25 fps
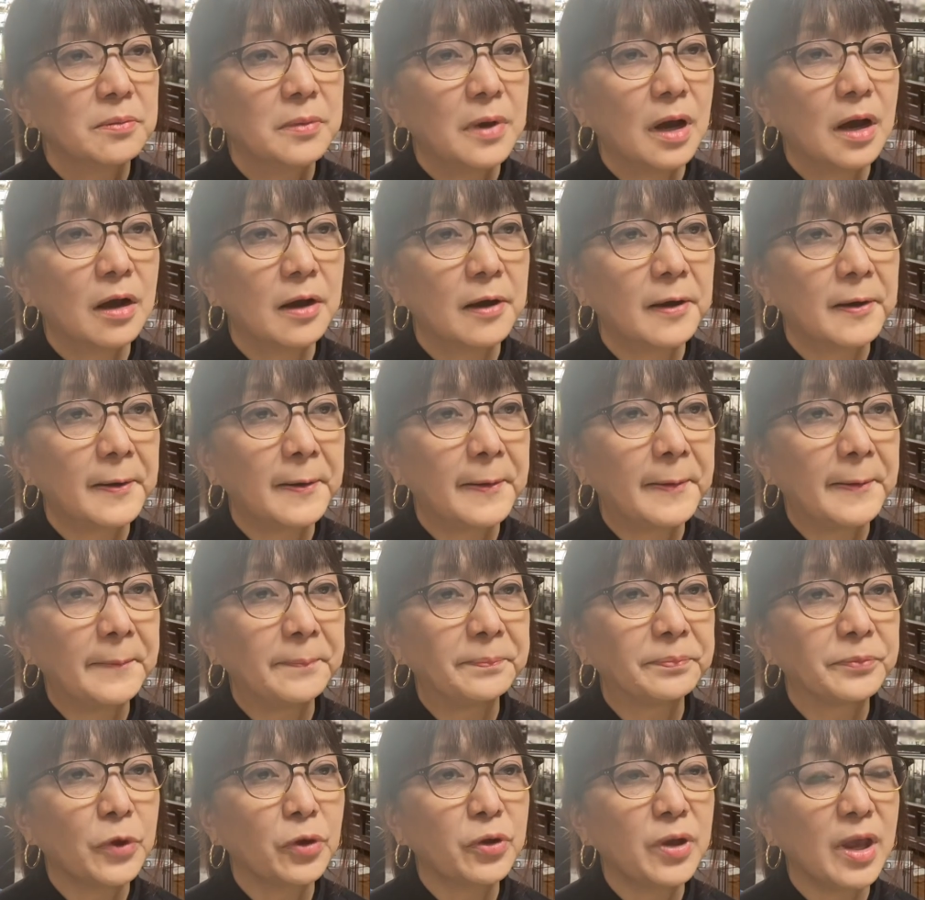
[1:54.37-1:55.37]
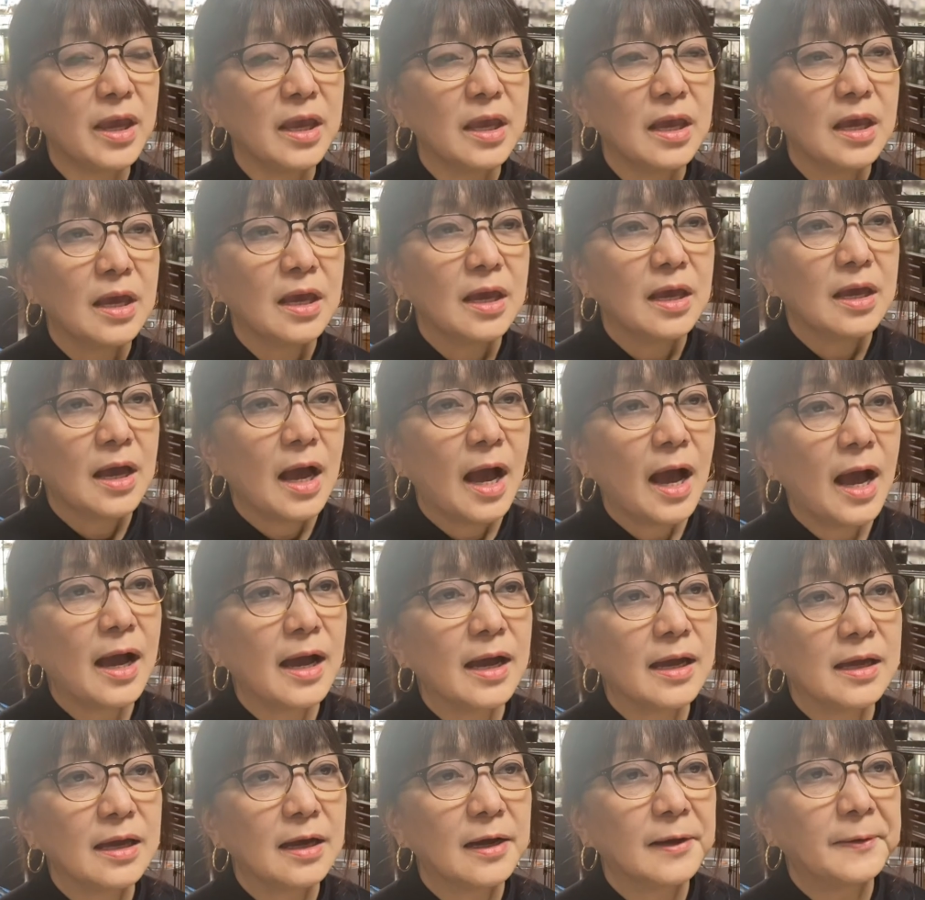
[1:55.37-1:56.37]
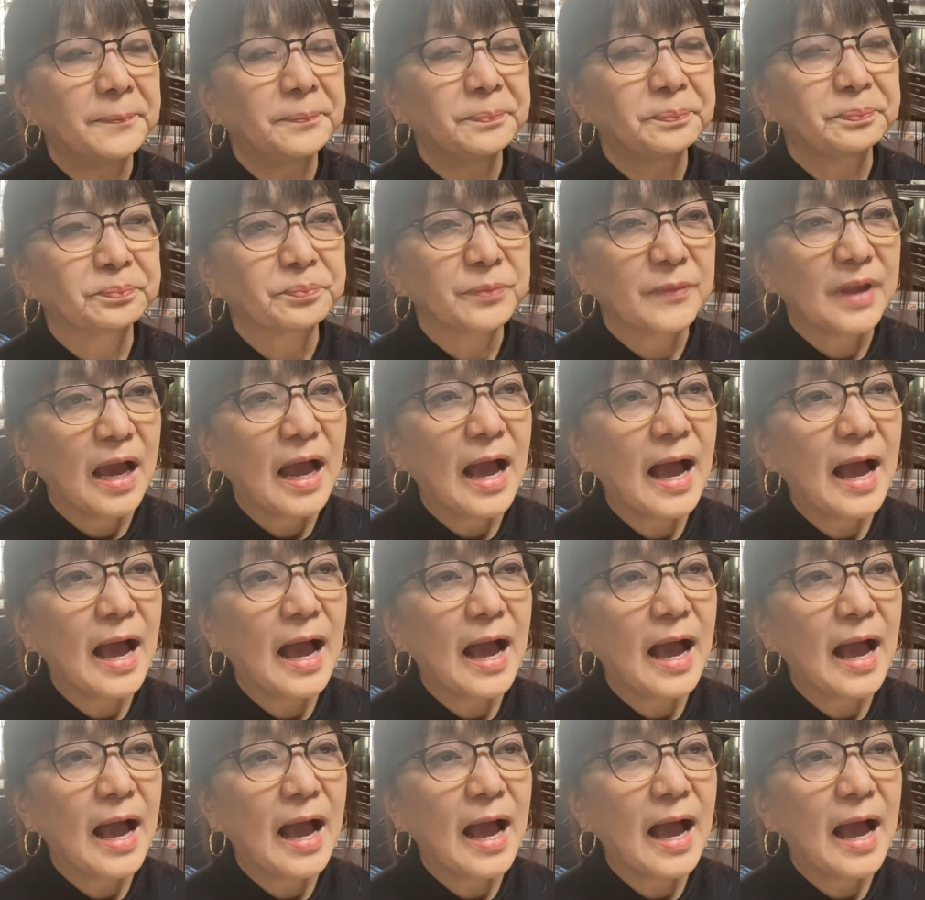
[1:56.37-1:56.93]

Um, okay, I um,